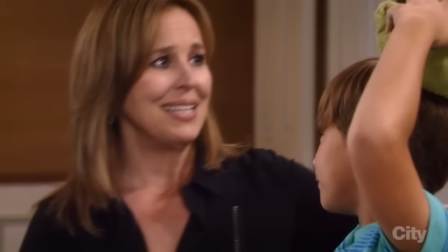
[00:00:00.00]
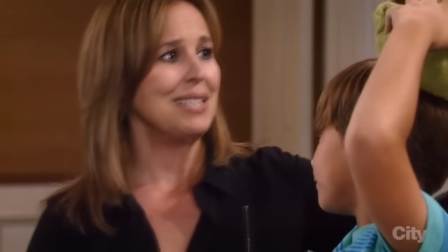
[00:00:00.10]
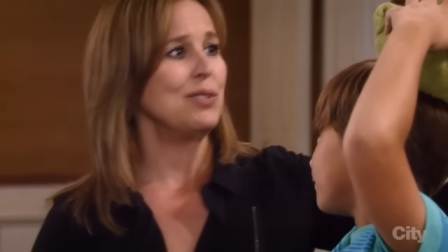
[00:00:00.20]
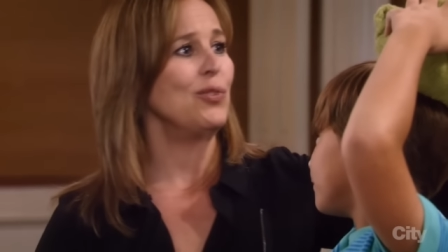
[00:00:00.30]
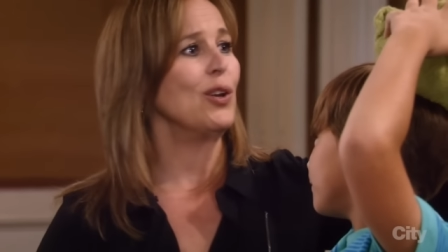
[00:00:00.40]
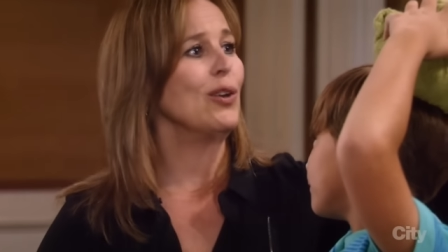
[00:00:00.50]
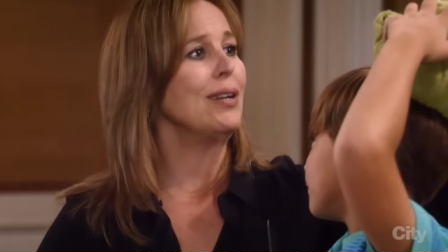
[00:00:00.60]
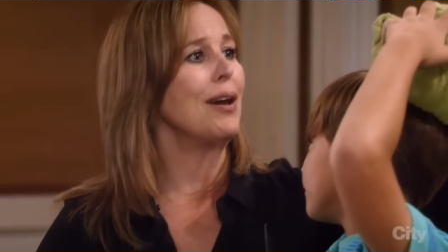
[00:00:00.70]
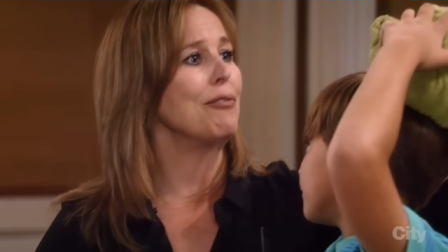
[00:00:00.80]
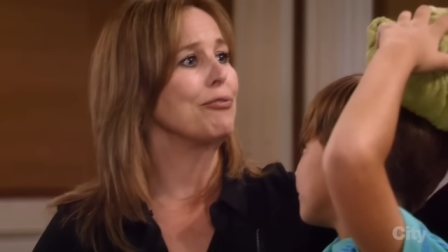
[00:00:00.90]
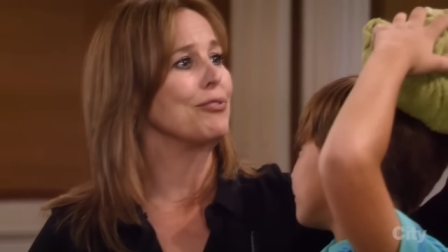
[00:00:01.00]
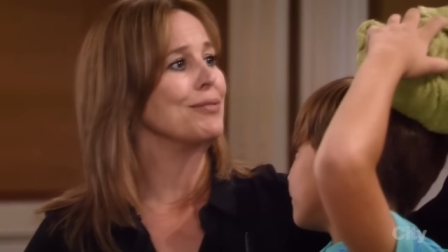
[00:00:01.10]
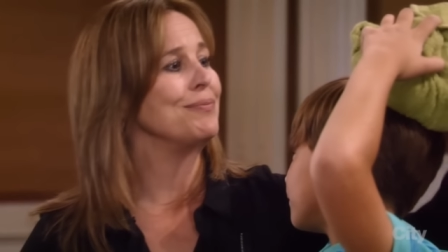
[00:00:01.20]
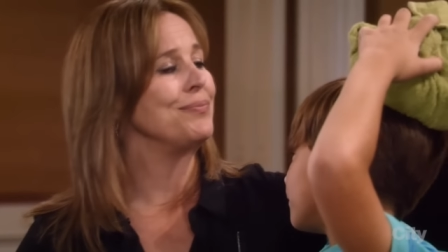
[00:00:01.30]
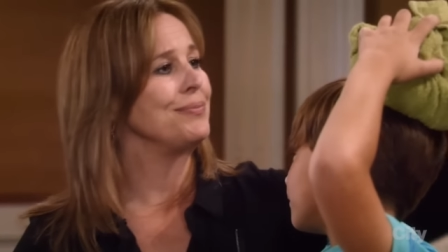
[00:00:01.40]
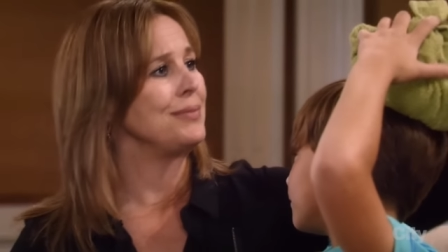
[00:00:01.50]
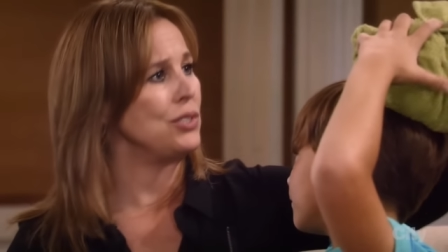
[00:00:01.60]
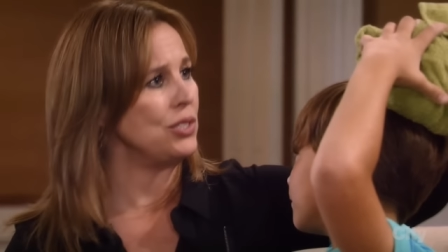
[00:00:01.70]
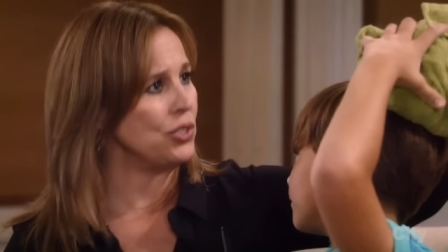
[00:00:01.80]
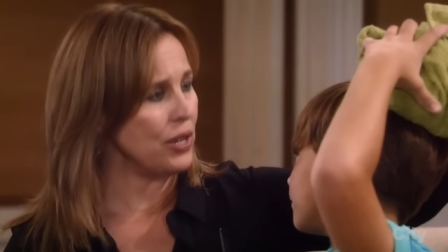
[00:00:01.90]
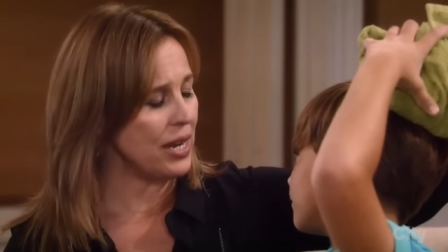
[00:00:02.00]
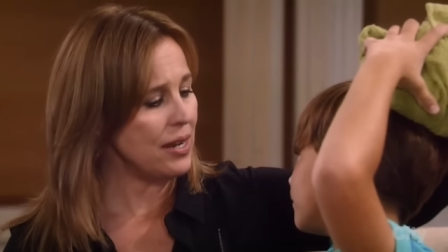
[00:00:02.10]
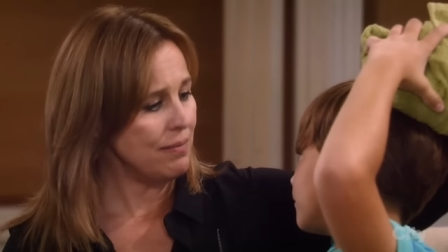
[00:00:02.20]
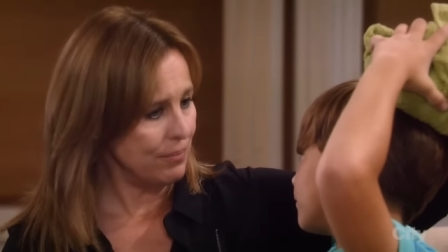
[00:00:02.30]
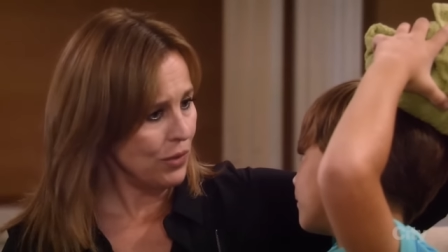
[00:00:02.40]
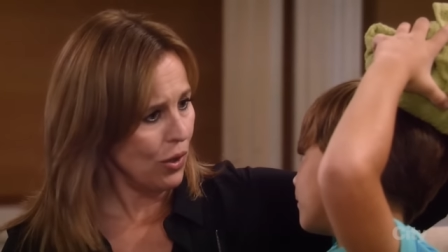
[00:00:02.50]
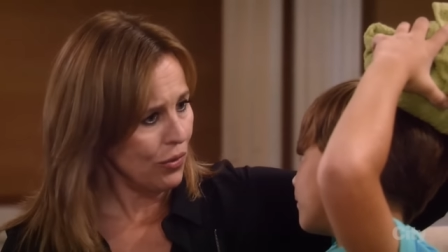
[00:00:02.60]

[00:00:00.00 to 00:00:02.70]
That's fair enough. Is your head all